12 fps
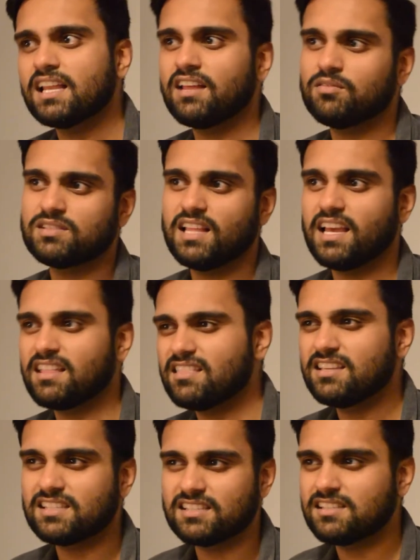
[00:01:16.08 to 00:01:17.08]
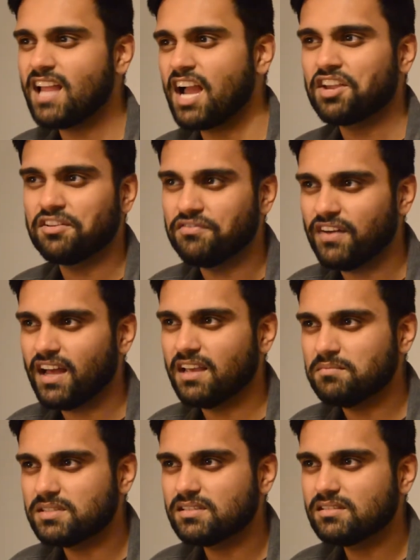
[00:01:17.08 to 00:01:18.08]
and I was like, this is not good
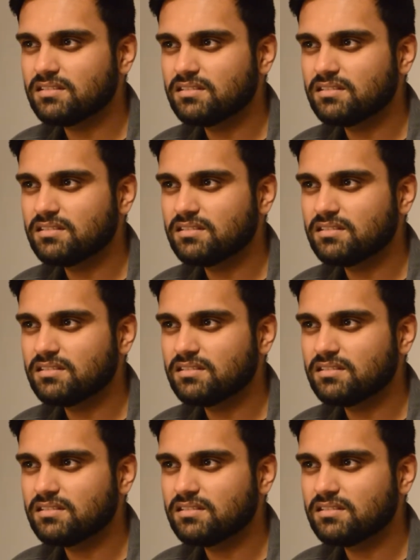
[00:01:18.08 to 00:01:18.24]
vibes.